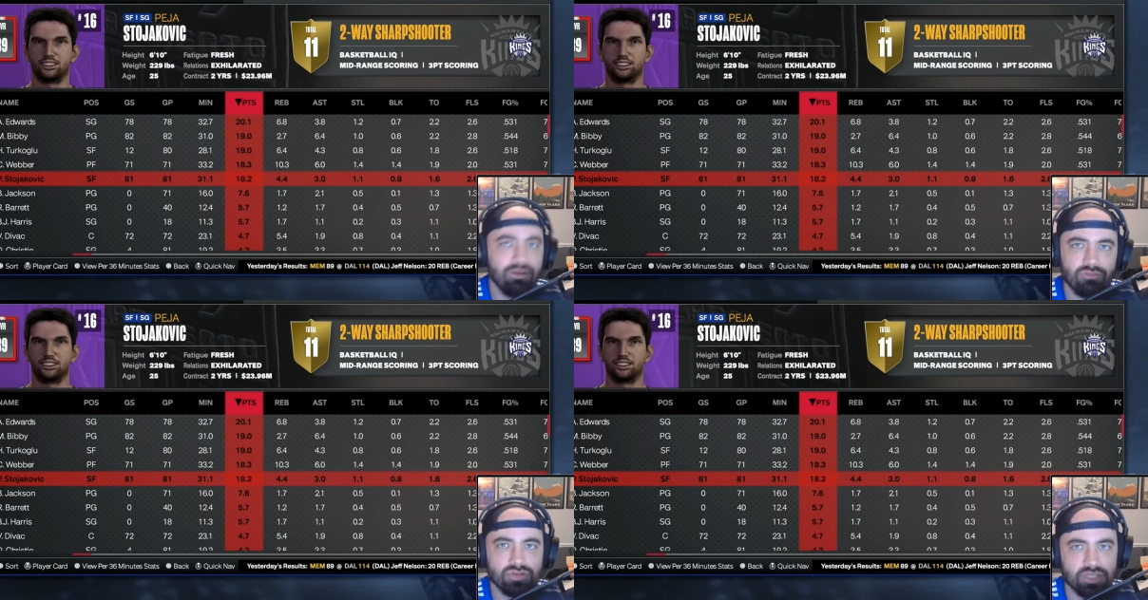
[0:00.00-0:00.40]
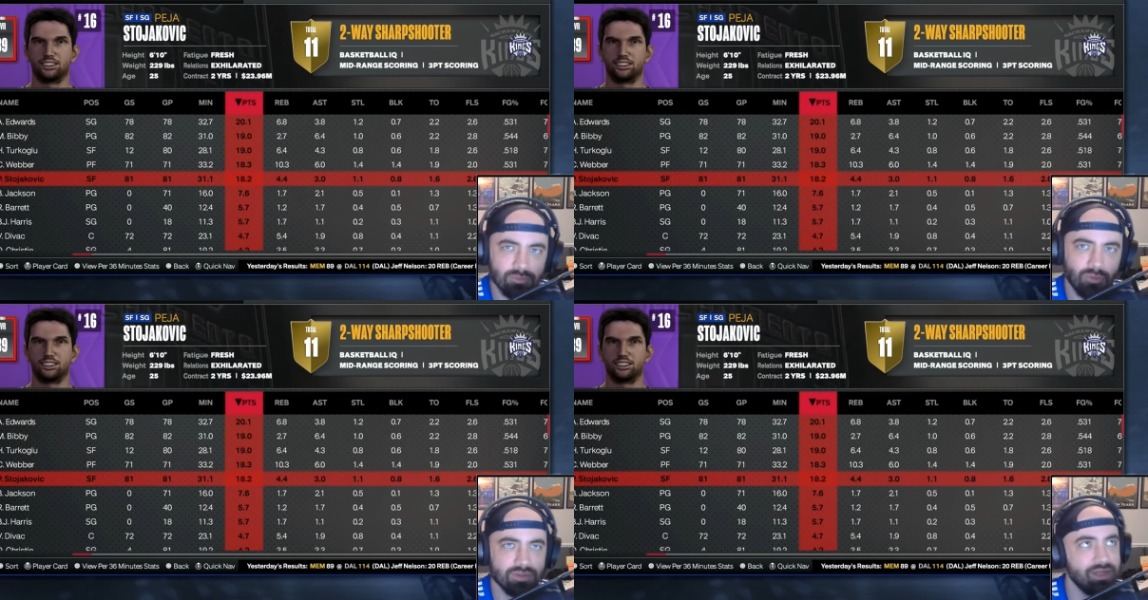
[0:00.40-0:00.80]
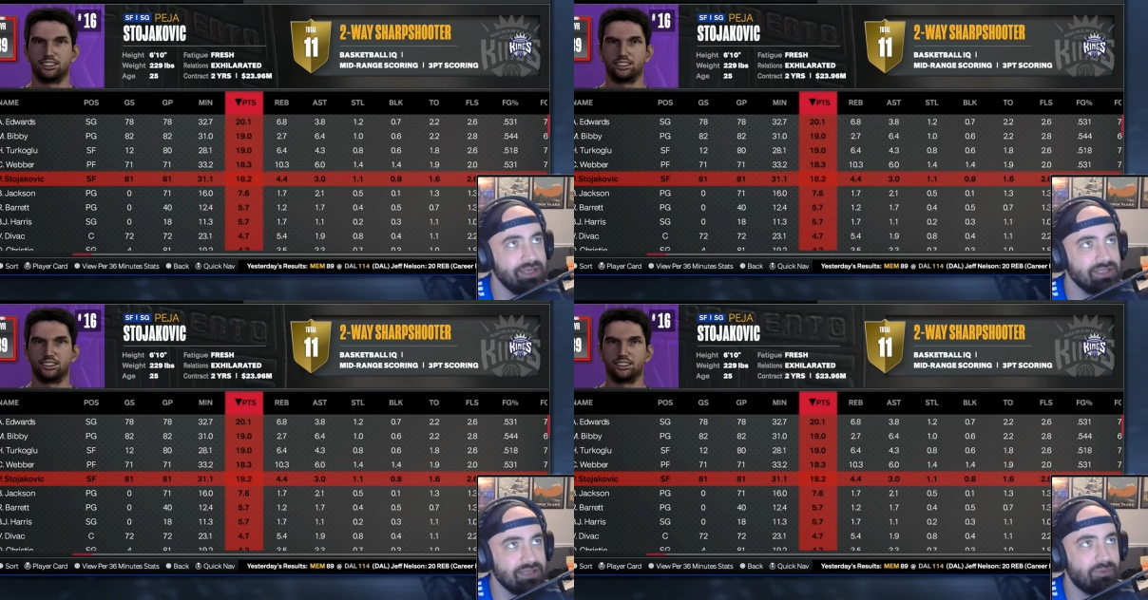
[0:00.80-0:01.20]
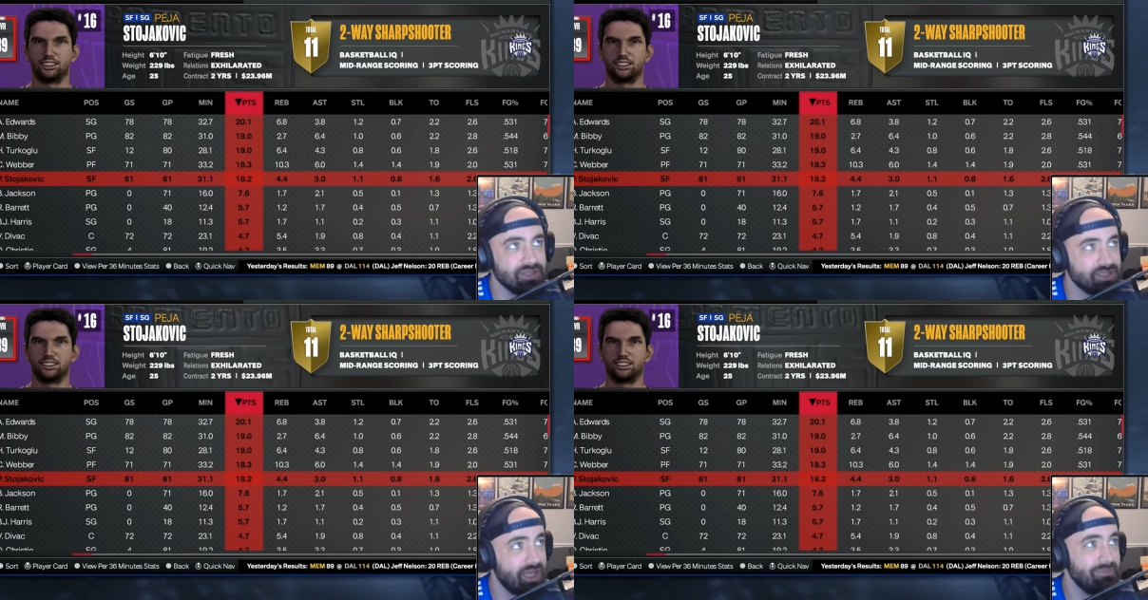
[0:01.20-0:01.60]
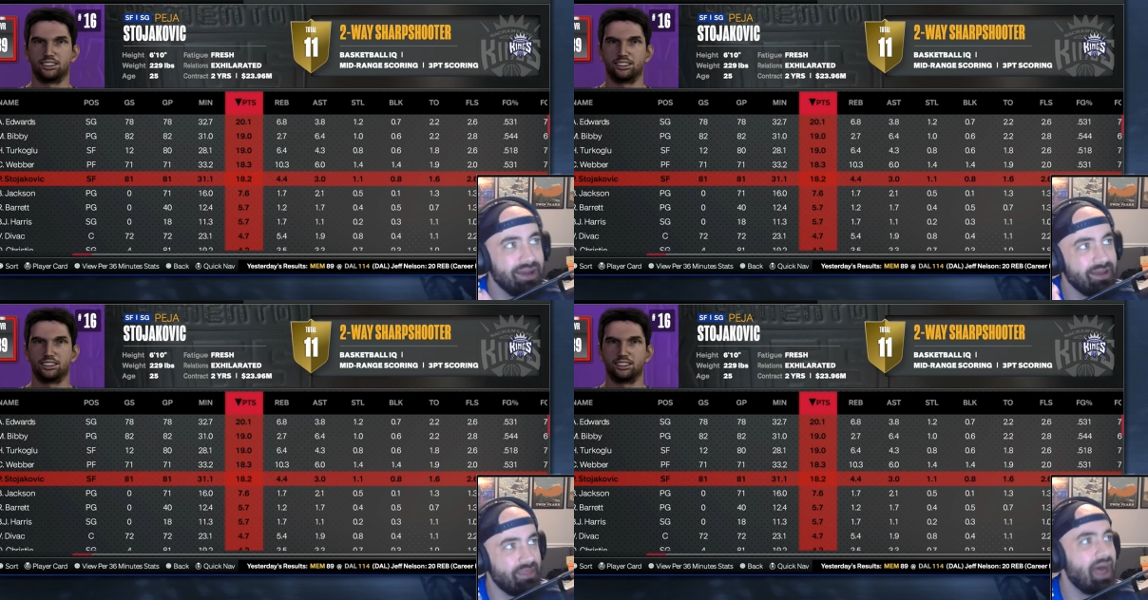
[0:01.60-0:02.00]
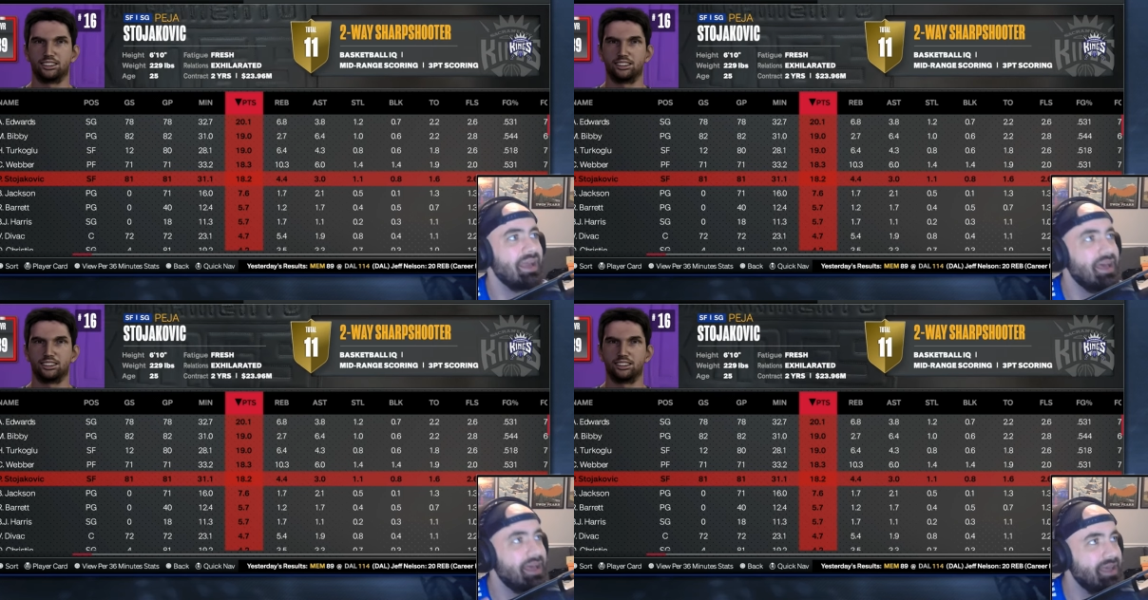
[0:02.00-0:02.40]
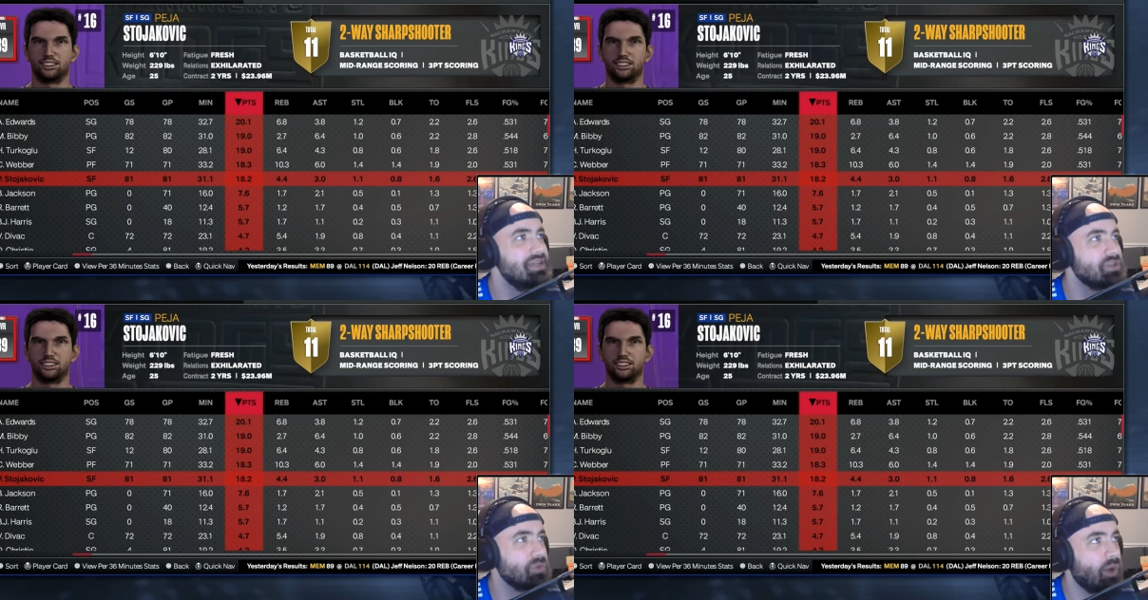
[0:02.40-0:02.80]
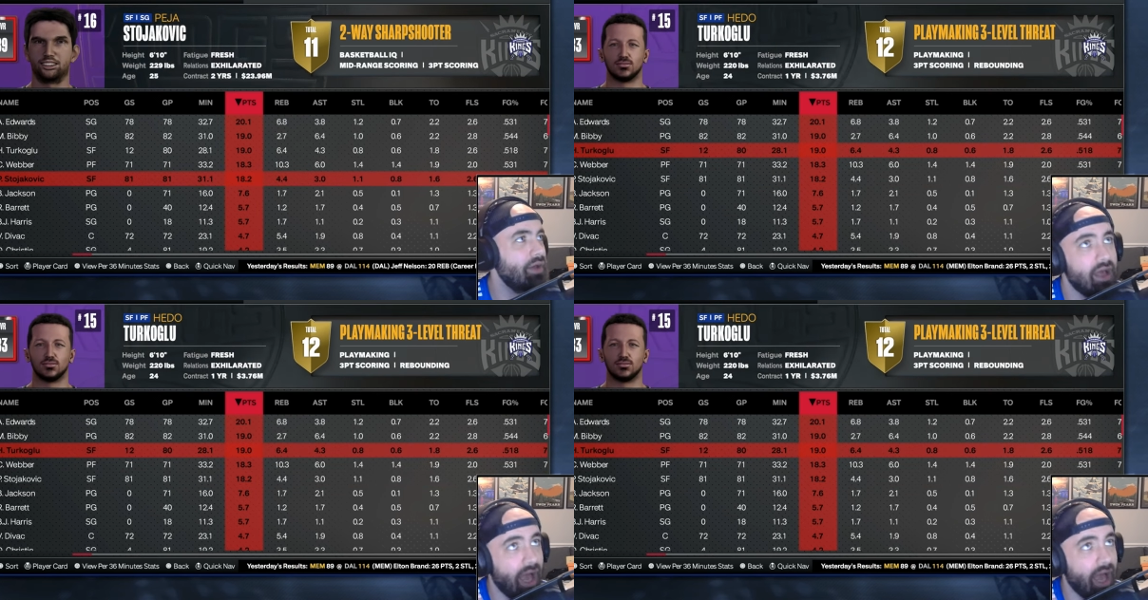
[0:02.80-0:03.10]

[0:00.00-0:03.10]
Speaker 1: averaging more than 18 points a game. That is wild.